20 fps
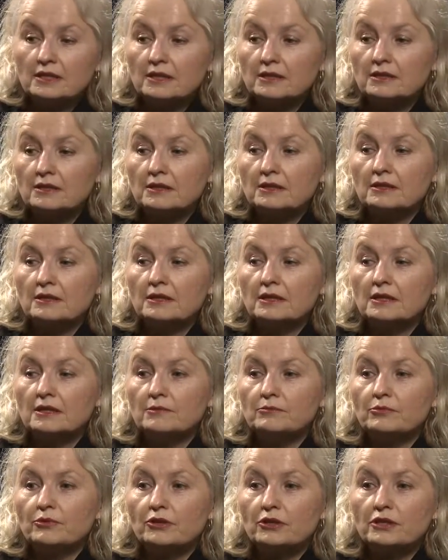It, uh,
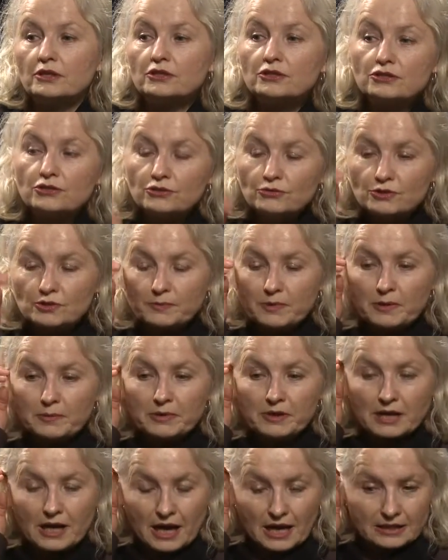the British
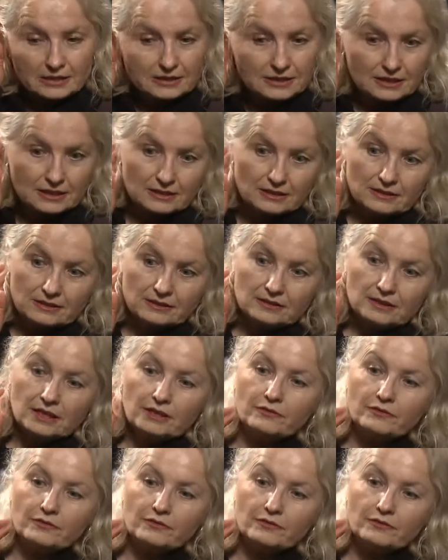newspaper Guardian